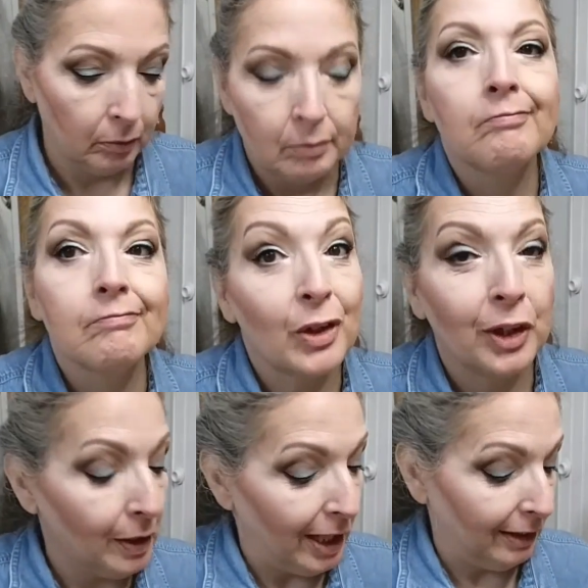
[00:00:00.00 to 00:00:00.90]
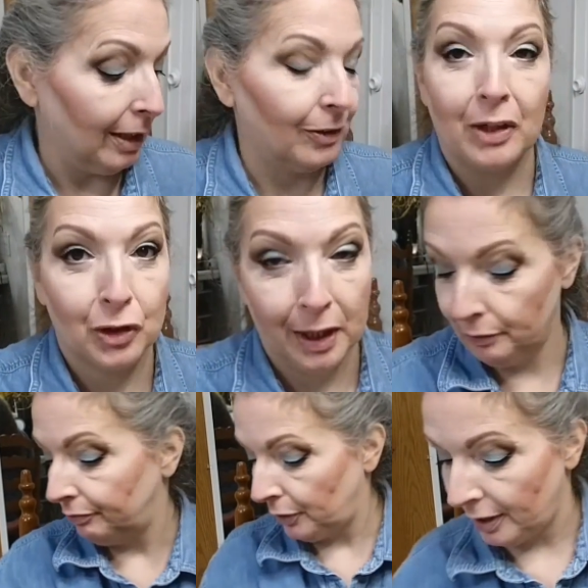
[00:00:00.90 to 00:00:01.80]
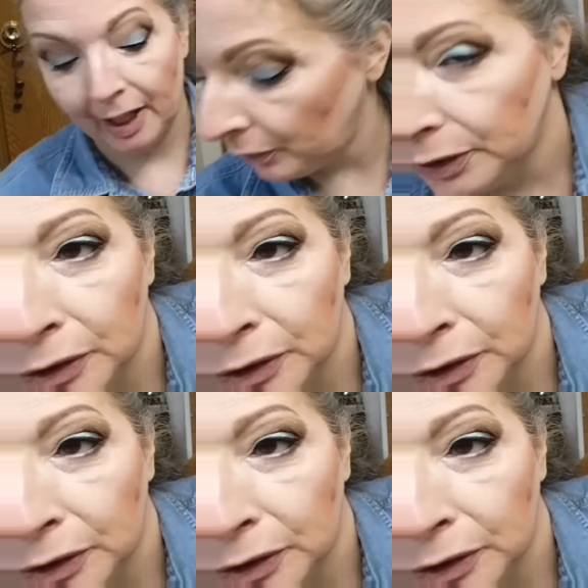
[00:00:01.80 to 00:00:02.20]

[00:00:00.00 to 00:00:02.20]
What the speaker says: Those are the areas I like to hit, guys. That's just what I do. That's how I do it.